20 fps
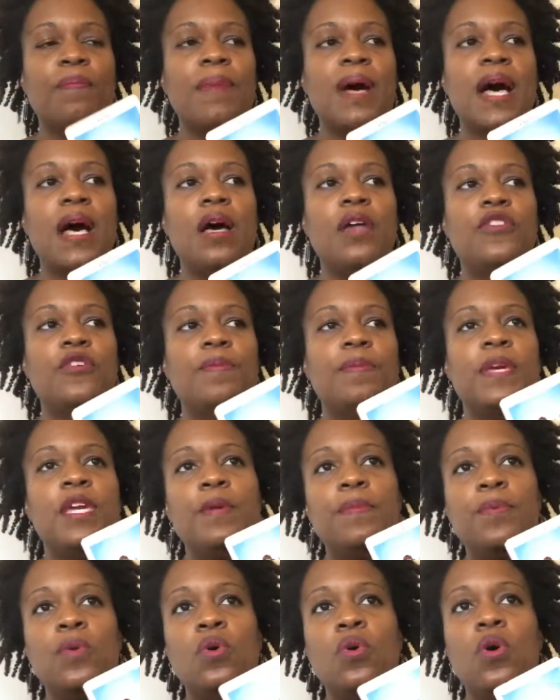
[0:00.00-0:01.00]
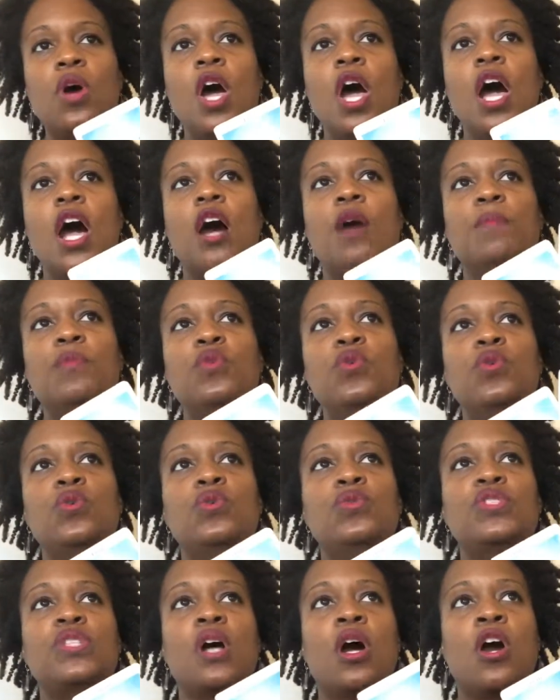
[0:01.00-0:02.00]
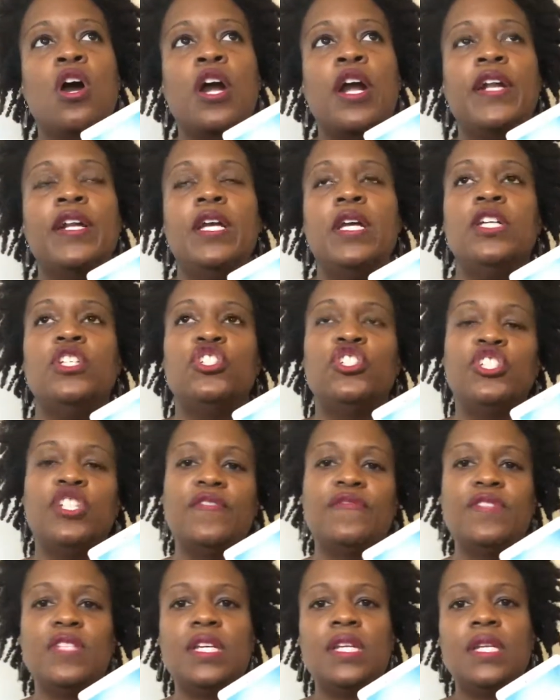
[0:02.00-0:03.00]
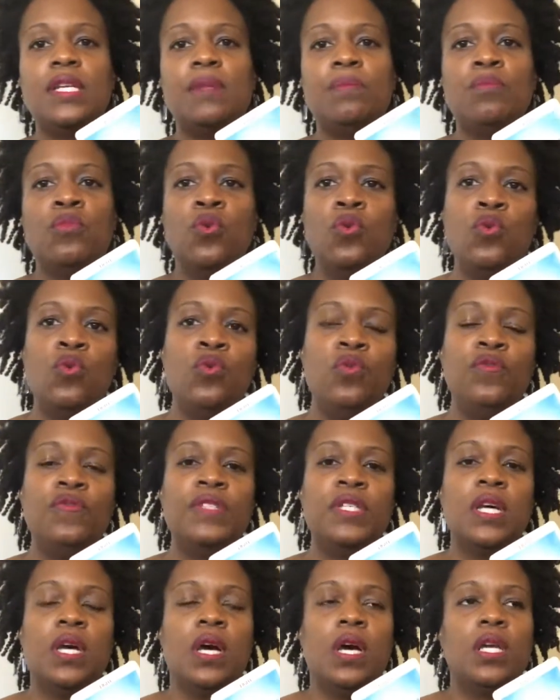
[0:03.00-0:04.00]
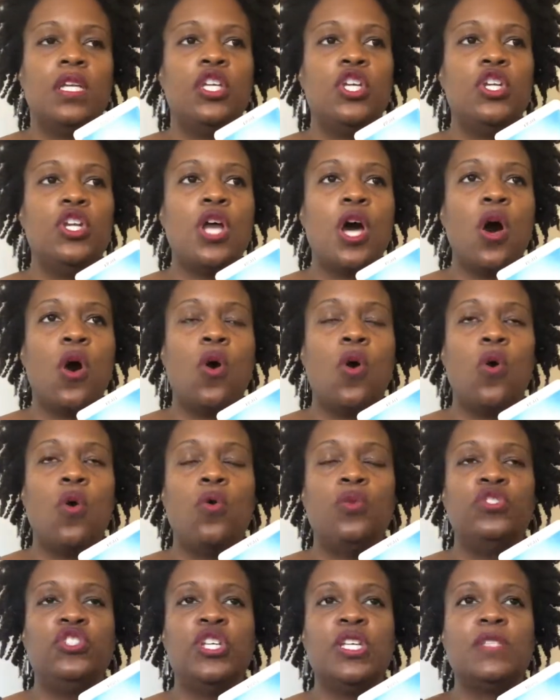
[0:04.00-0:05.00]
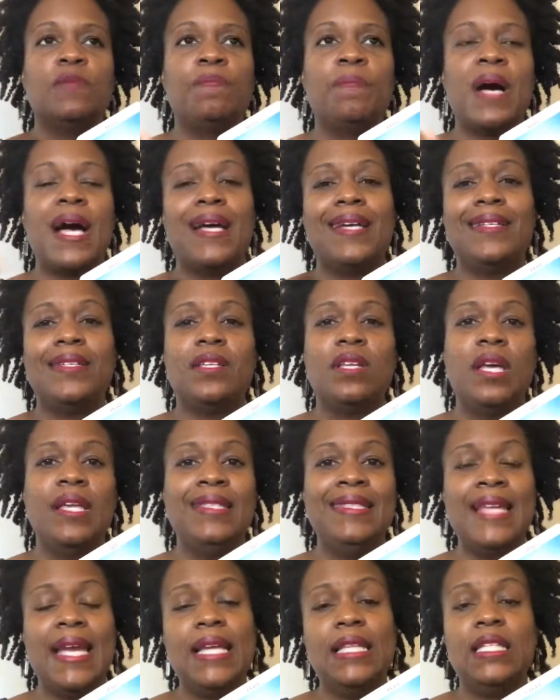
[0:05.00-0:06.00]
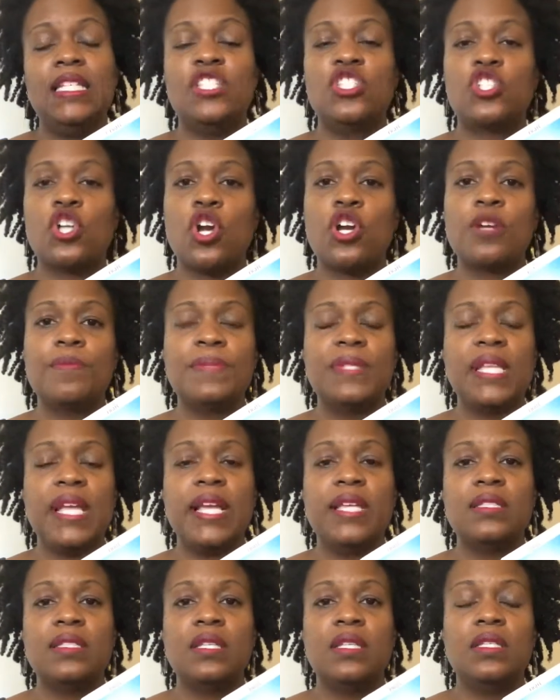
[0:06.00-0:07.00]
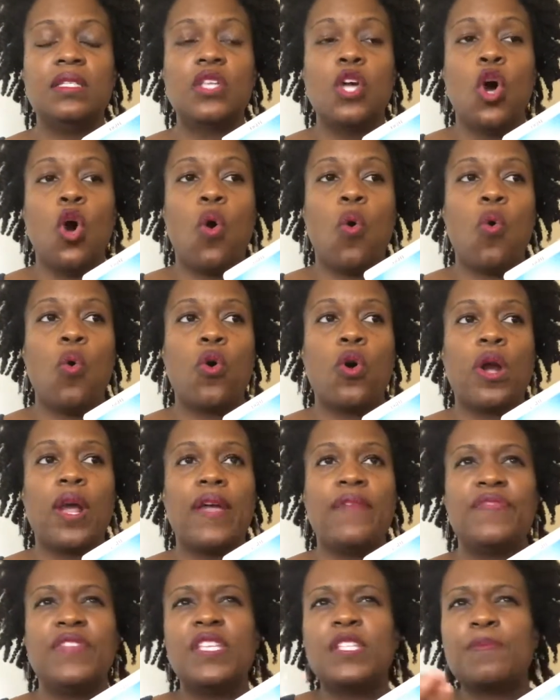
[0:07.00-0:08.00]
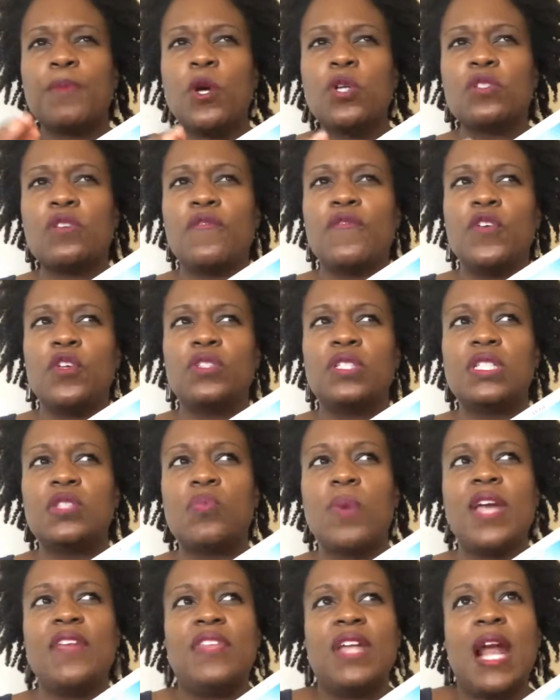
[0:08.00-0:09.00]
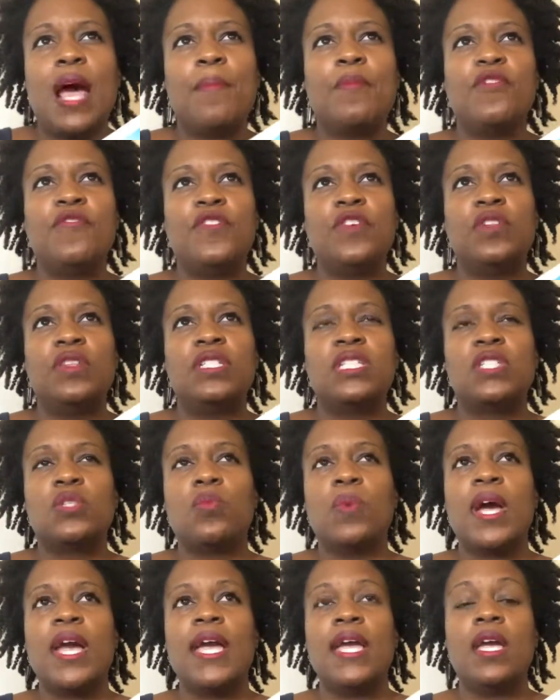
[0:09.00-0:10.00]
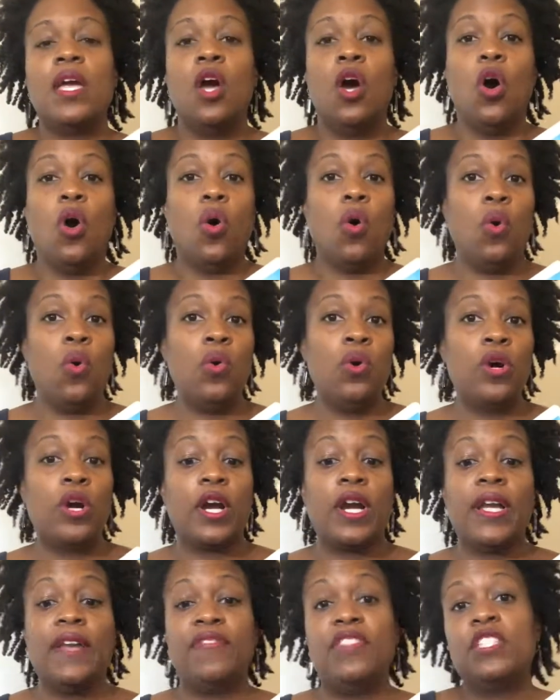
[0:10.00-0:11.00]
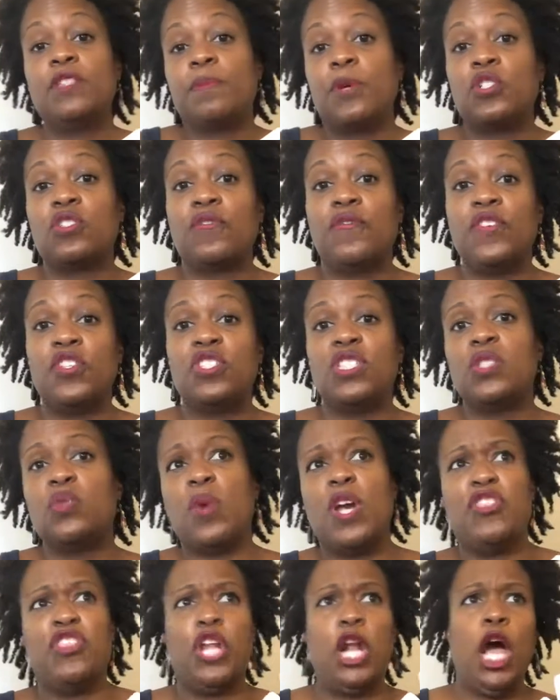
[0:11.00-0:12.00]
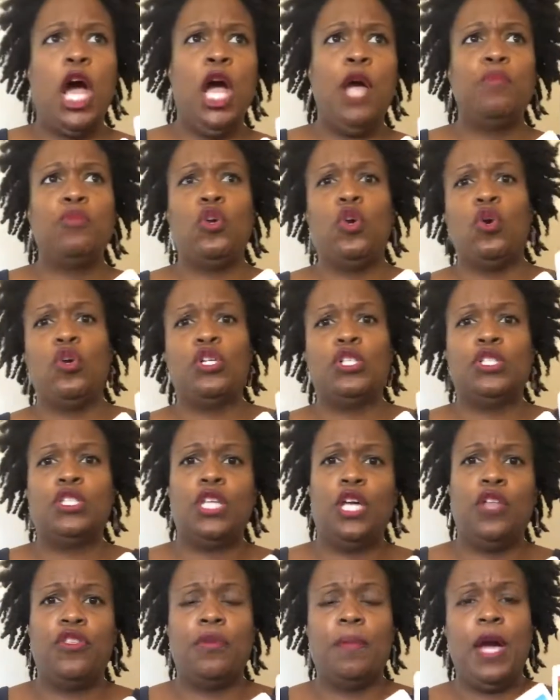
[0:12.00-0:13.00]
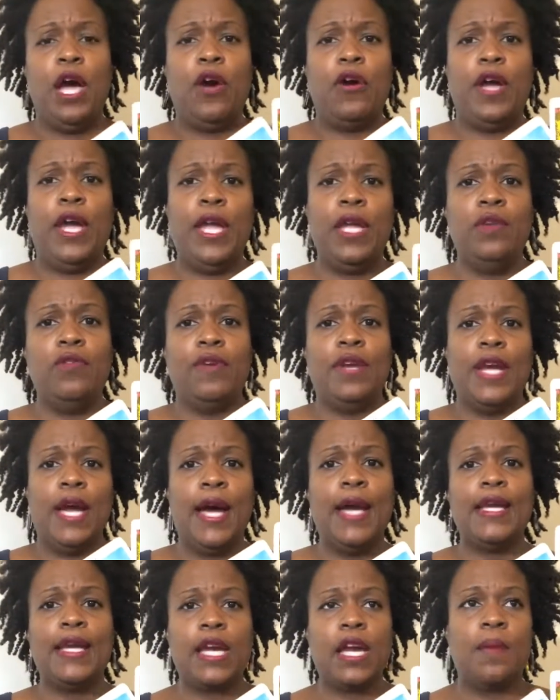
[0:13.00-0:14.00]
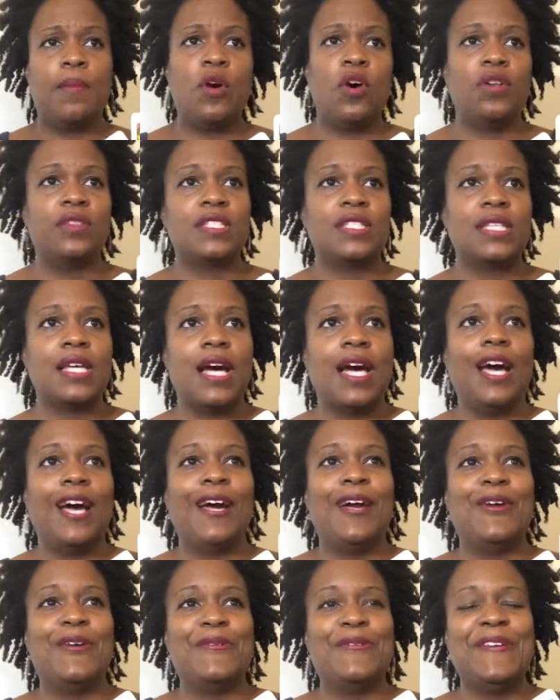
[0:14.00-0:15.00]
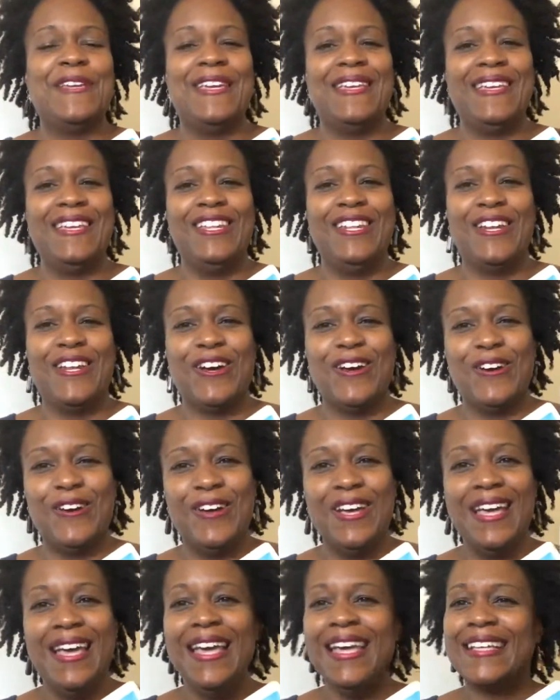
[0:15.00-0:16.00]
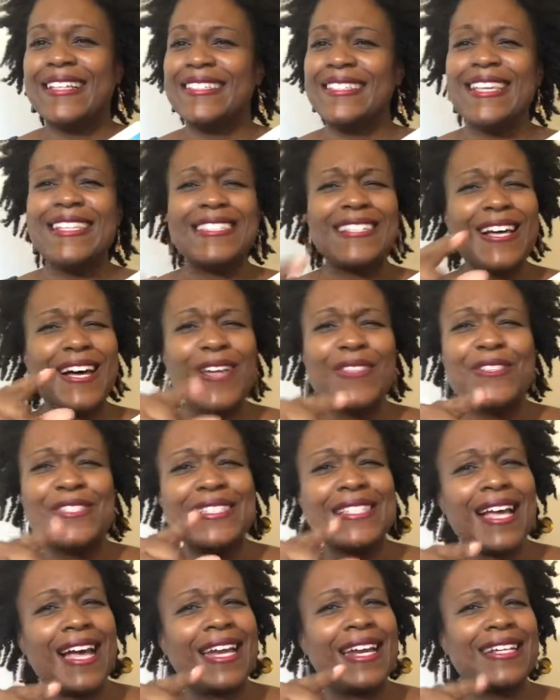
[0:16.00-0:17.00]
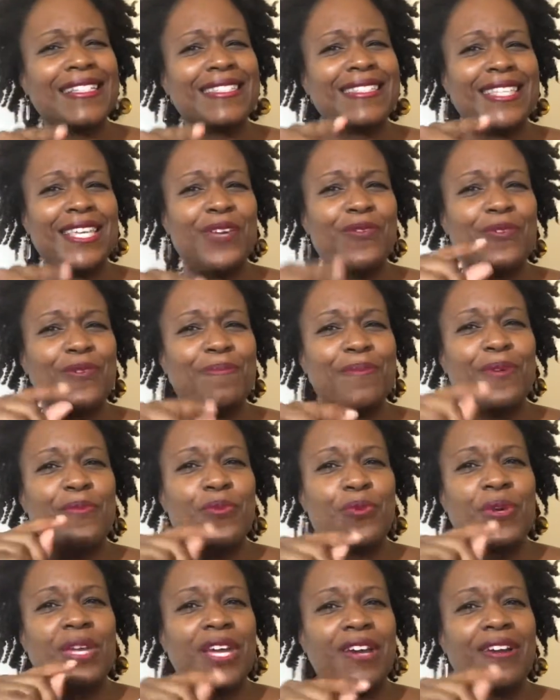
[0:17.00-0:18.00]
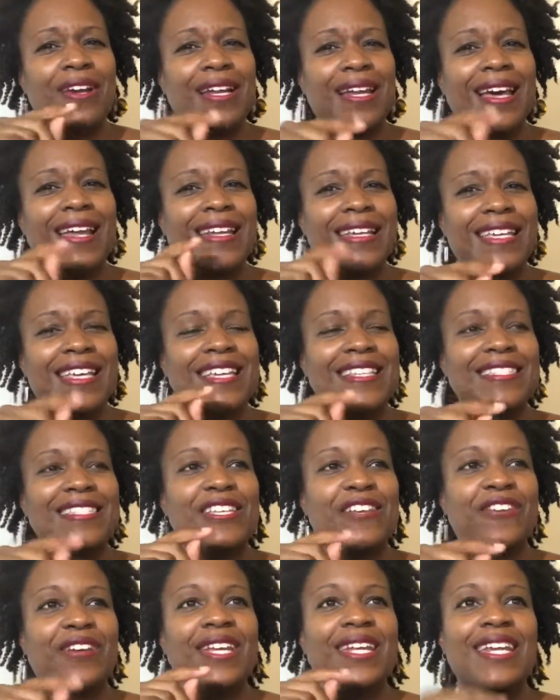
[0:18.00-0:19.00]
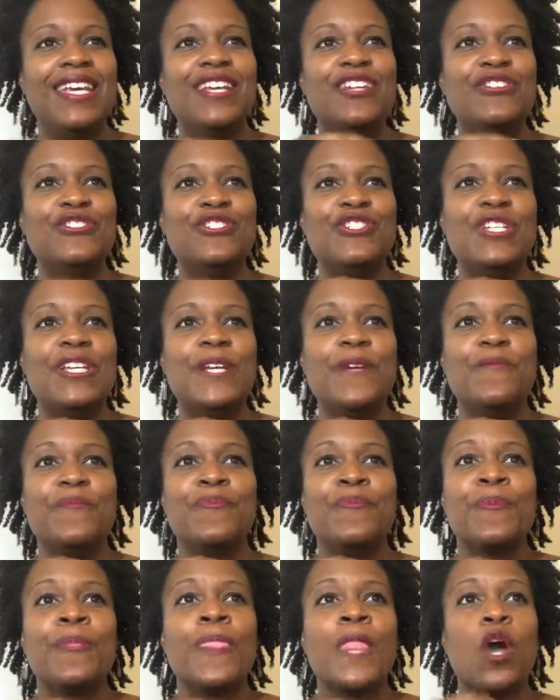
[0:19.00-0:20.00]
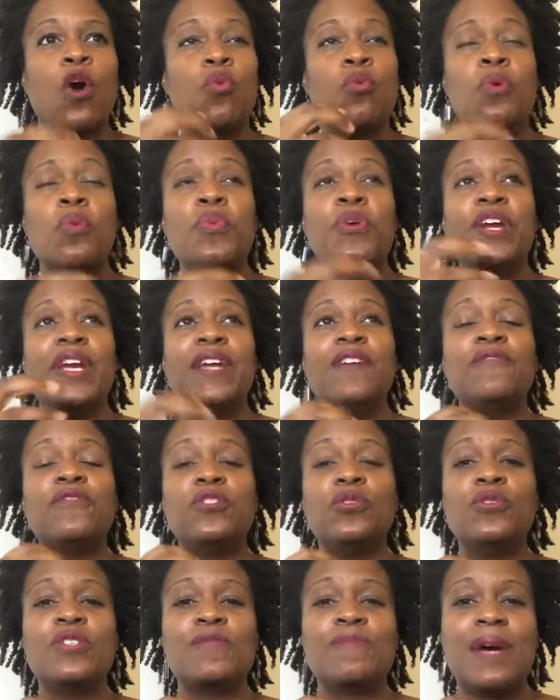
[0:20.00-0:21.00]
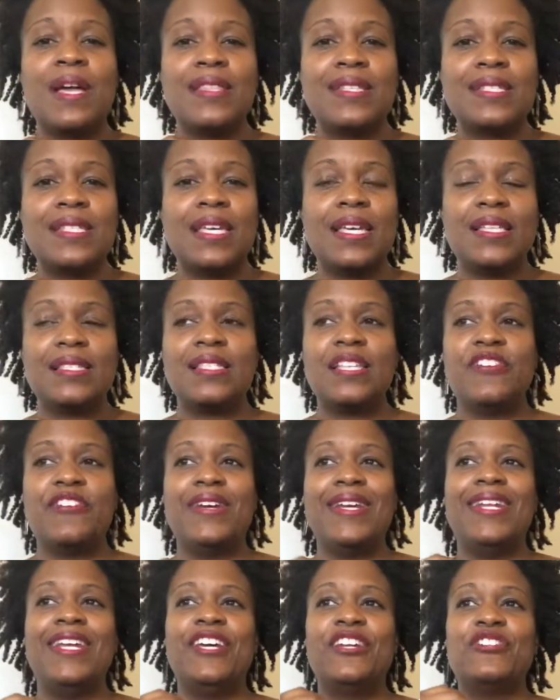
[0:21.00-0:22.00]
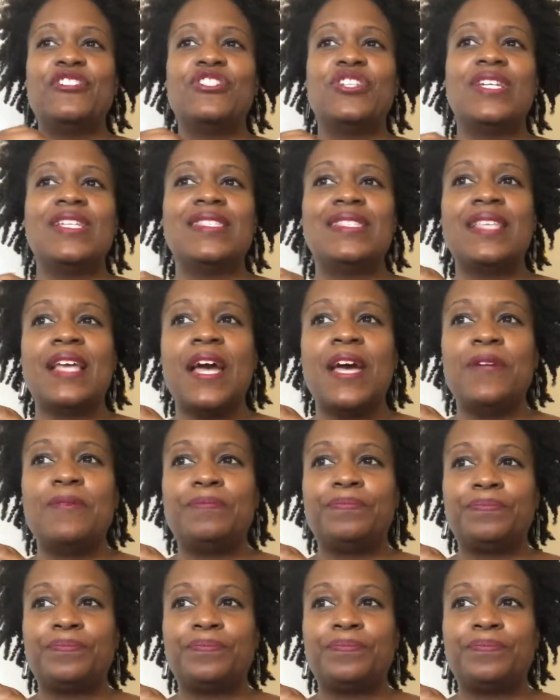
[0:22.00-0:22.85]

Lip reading: by other people. Our moods aren't shifted and moved, just by daily circumstances, or if this person feels this way, then I'm gonna feel this way, Or if this person feels this way, then I'm going to tell them how angry I am all the time. You know, because that's the other side I see with people who carry a lot of Cancerian energy, or when we're influenced by this Cancerian energy, is that